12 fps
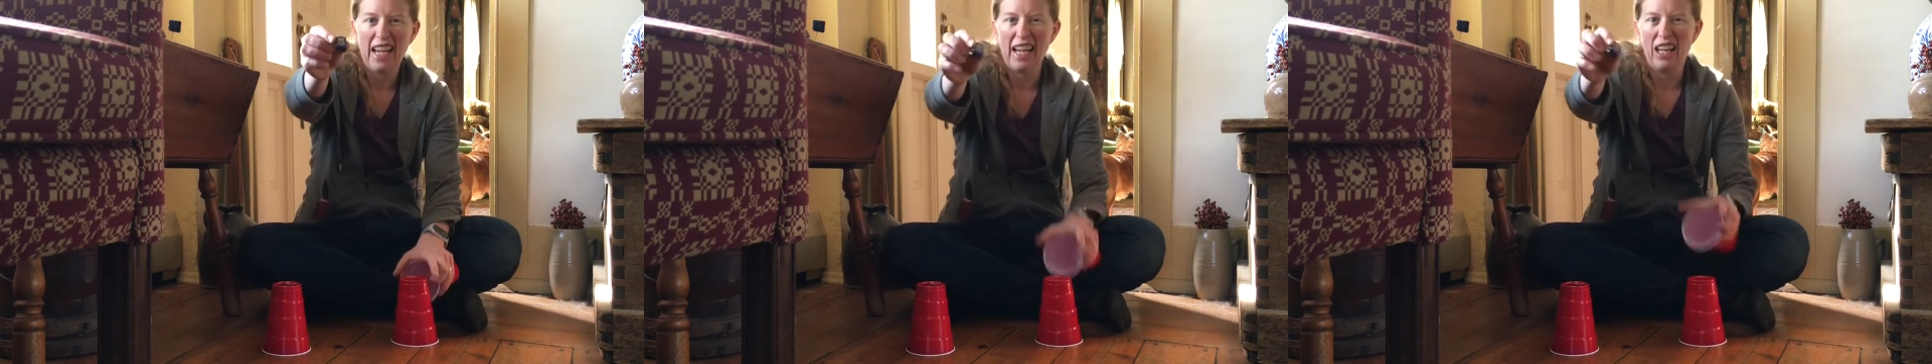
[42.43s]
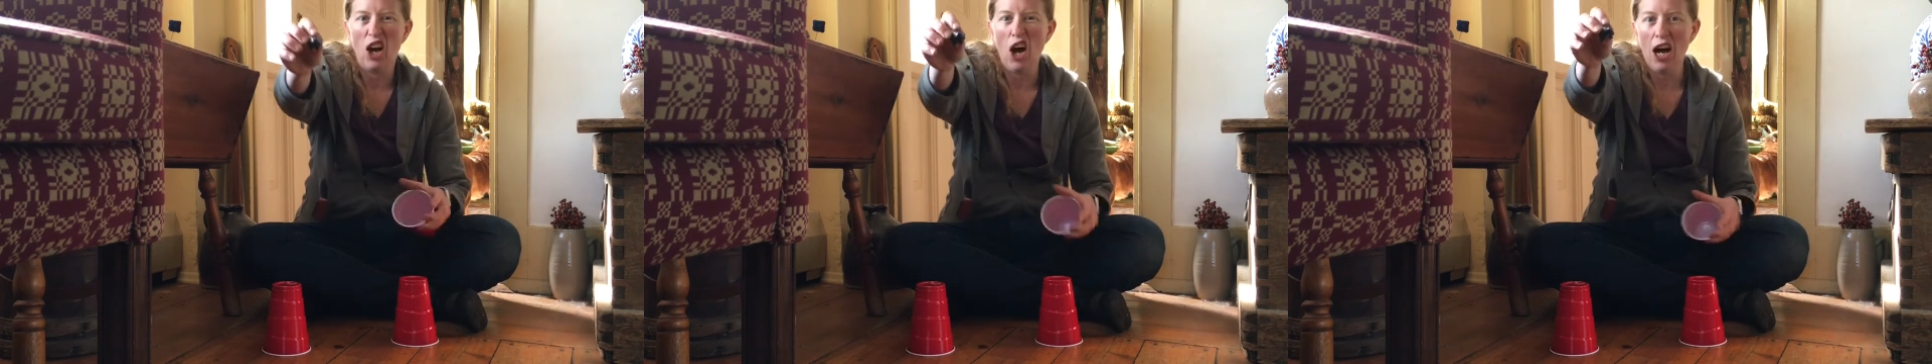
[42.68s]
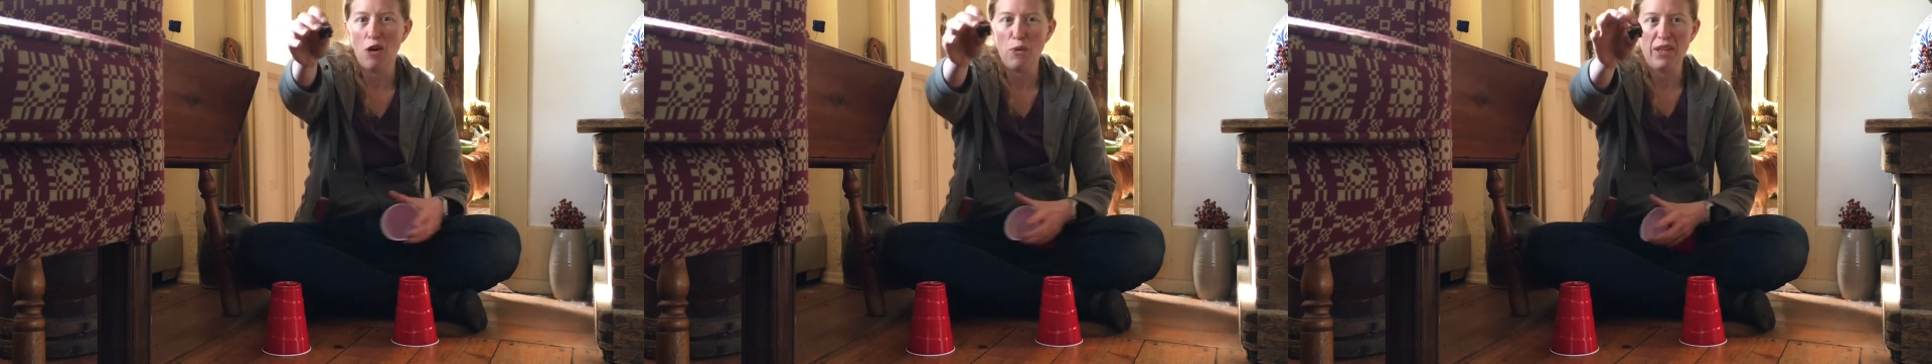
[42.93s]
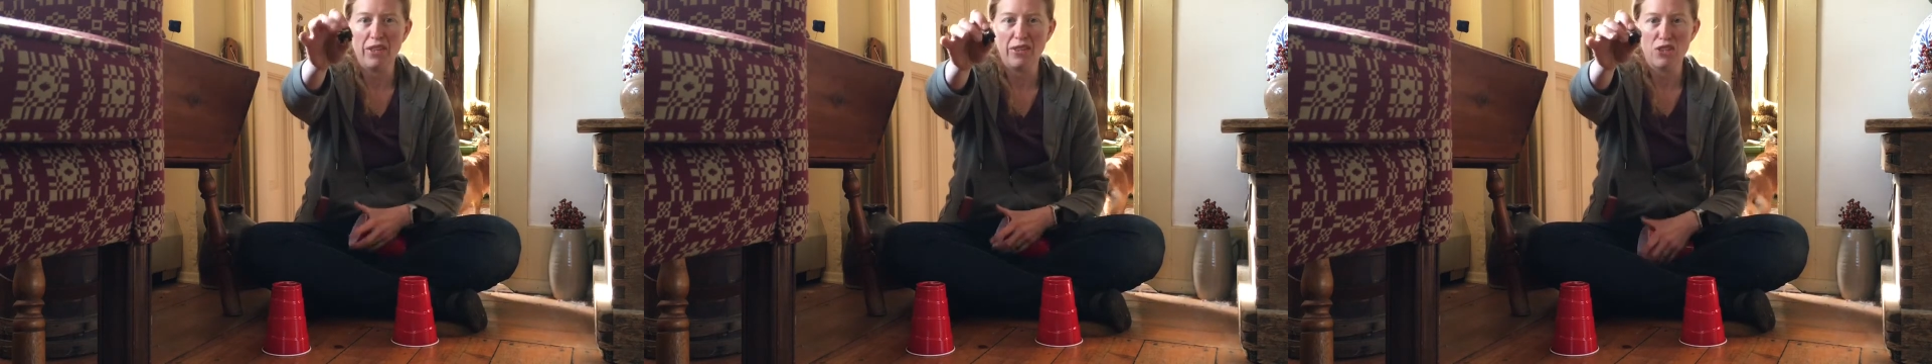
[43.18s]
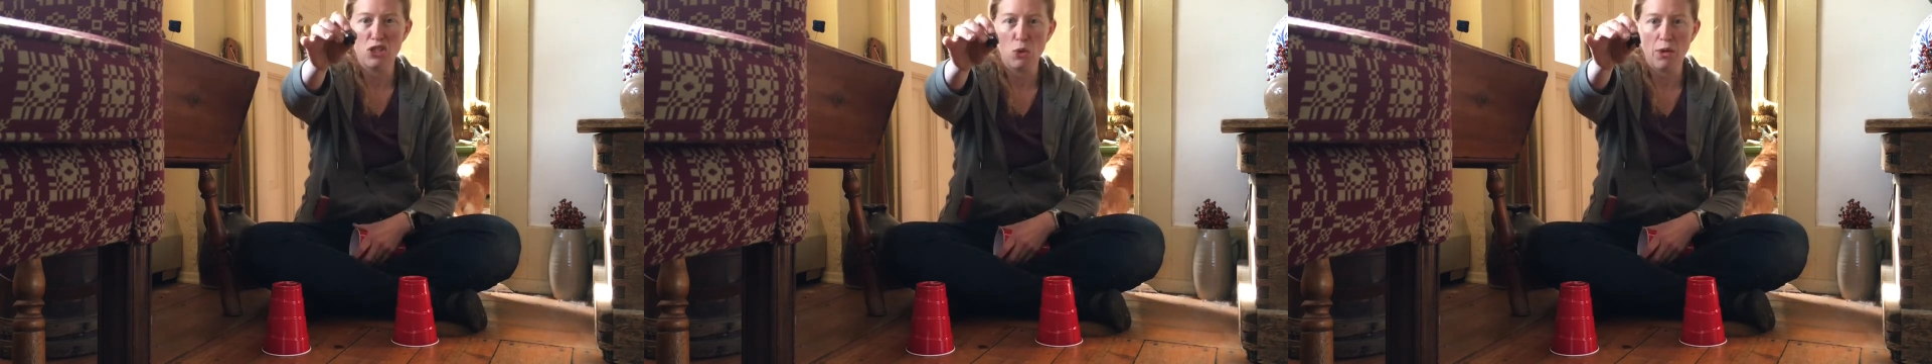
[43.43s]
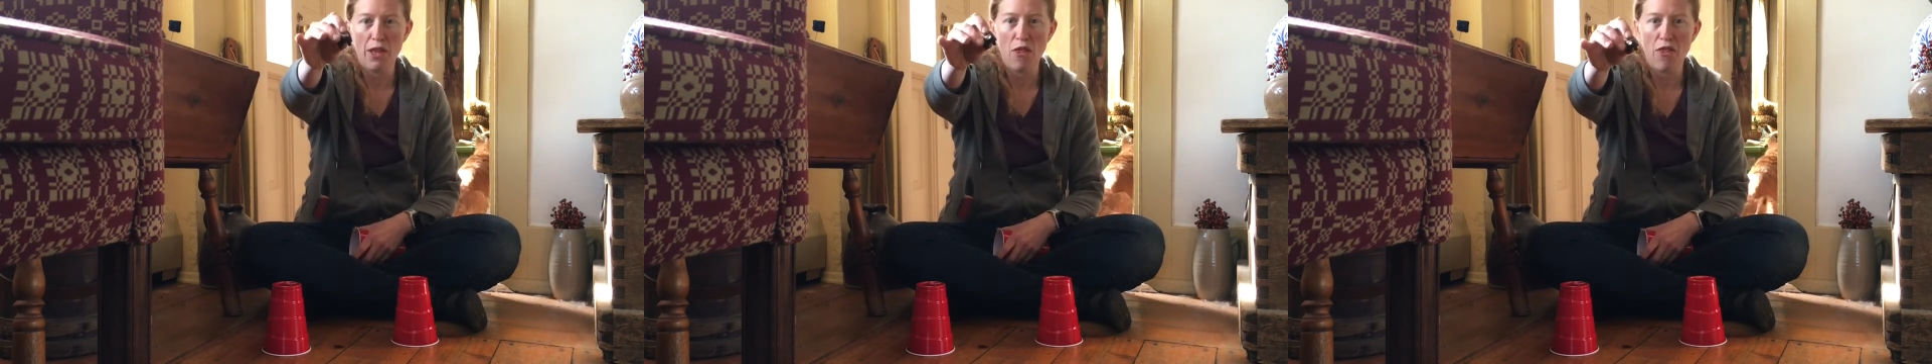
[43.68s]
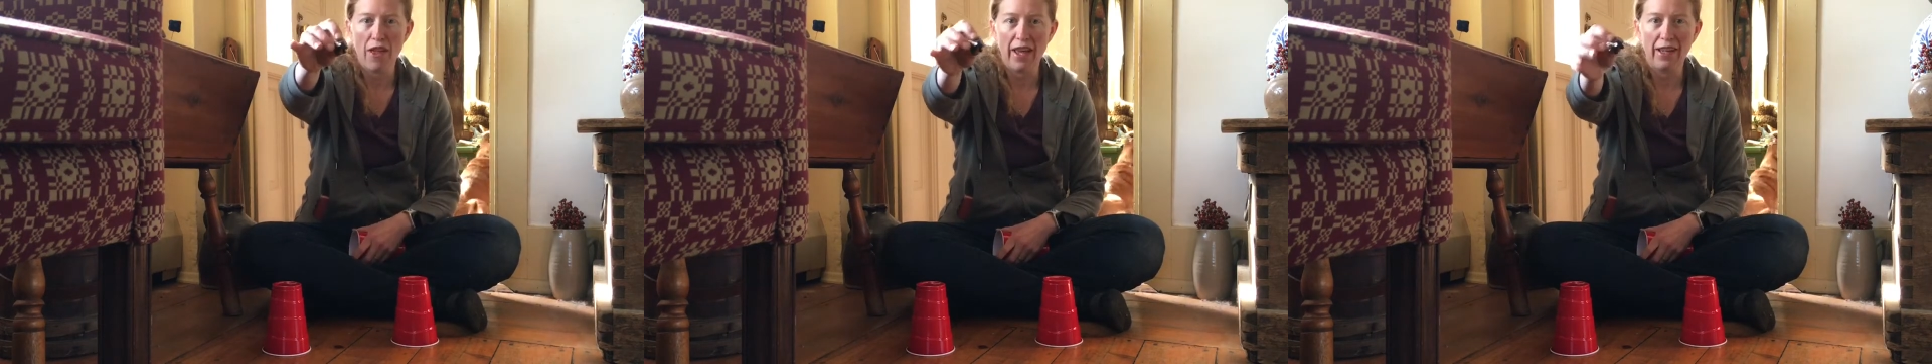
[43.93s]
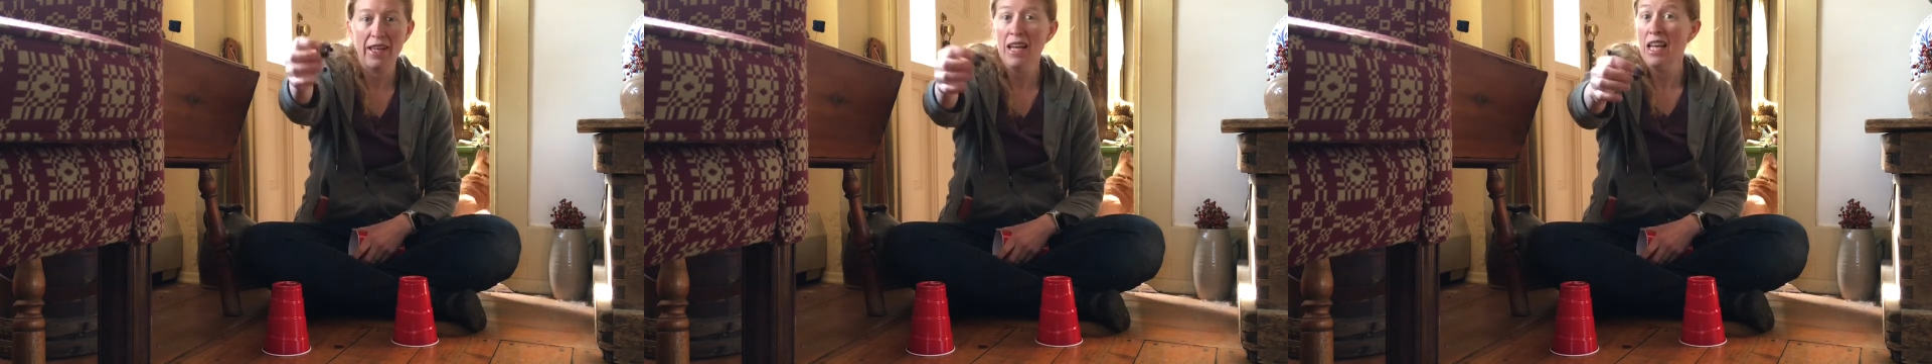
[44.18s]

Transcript: kind of Hot Wheels sort of thing.